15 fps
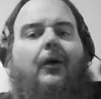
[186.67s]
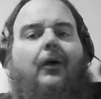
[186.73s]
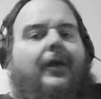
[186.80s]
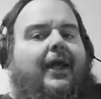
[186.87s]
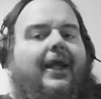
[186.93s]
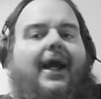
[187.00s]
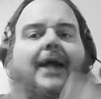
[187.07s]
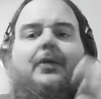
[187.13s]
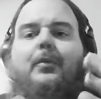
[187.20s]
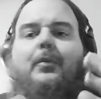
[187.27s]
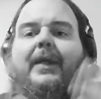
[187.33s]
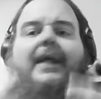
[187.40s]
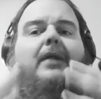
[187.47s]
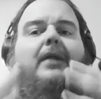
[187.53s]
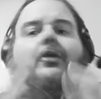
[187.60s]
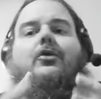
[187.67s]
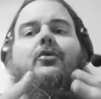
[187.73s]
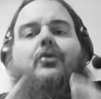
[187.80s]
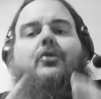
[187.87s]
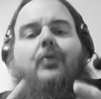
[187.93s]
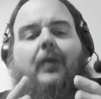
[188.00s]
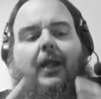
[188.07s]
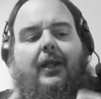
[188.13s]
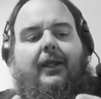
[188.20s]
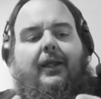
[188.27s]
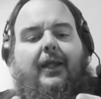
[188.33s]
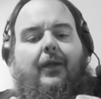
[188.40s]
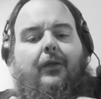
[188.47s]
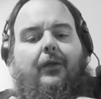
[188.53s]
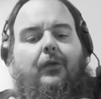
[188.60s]
Okay, guys, we get introduced to a lot of
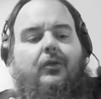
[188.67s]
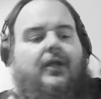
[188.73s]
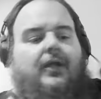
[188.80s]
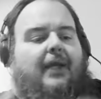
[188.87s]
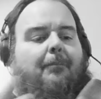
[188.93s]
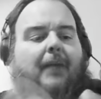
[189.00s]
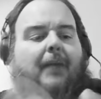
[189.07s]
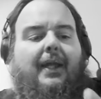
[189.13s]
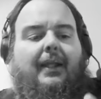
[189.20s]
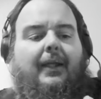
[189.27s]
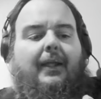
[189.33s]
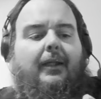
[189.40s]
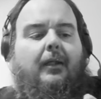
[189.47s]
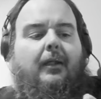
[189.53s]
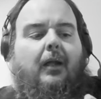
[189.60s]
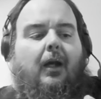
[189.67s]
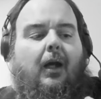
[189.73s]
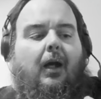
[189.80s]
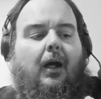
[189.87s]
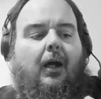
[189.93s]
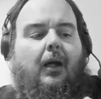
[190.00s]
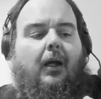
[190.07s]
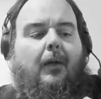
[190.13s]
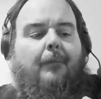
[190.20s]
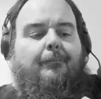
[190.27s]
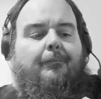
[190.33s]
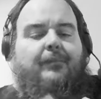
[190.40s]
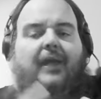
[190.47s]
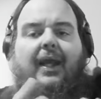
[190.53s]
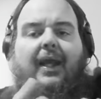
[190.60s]
characters like Baylan,
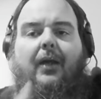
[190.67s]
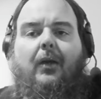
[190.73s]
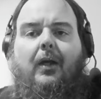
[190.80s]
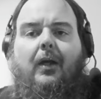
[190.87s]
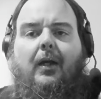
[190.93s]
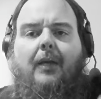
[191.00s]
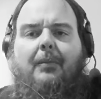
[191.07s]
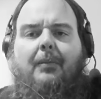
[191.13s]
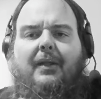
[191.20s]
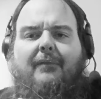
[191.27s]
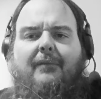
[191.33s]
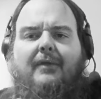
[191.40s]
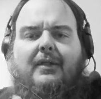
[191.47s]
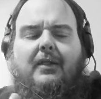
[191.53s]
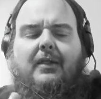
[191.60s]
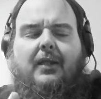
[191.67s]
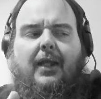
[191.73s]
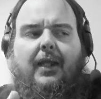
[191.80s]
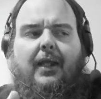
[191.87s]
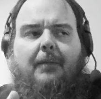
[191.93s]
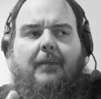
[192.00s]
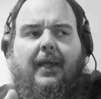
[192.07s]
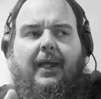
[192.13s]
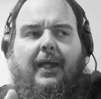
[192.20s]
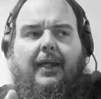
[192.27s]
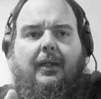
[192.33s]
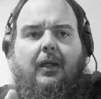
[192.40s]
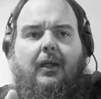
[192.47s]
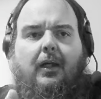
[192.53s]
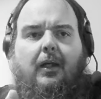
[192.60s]
um, Hera, I believe is the name,
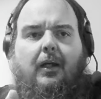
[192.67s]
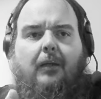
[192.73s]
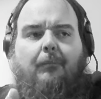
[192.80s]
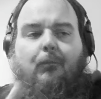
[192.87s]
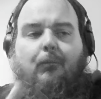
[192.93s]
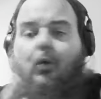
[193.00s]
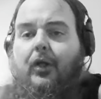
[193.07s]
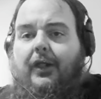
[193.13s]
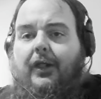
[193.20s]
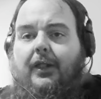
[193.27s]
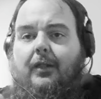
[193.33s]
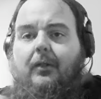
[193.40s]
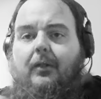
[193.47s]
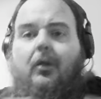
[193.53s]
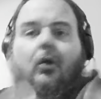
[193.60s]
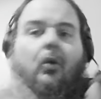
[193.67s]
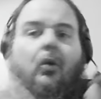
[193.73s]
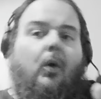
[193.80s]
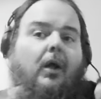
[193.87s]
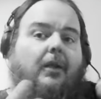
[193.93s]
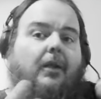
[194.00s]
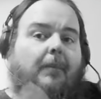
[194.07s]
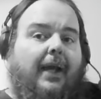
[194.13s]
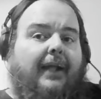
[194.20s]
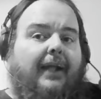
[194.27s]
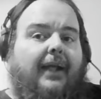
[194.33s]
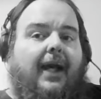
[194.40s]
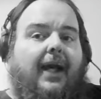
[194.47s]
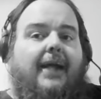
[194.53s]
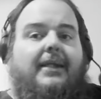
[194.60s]
and uh, Morgan, who are the
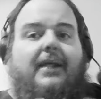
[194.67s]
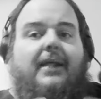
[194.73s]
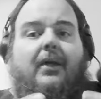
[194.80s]
bad guys.